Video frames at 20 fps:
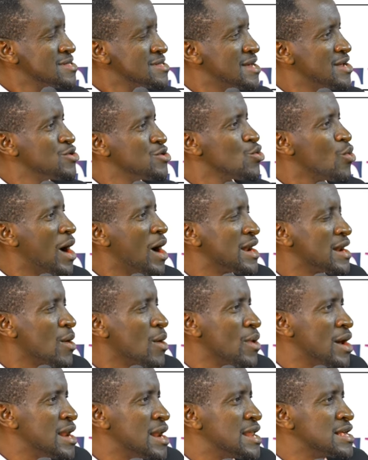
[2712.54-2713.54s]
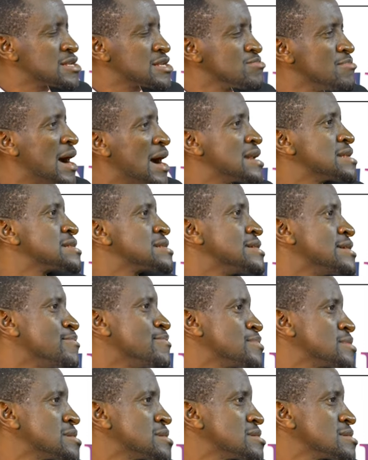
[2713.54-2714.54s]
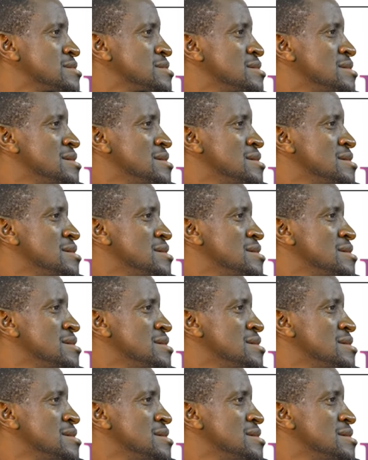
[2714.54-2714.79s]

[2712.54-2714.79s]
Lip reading: Then you wonder when this man sleeps.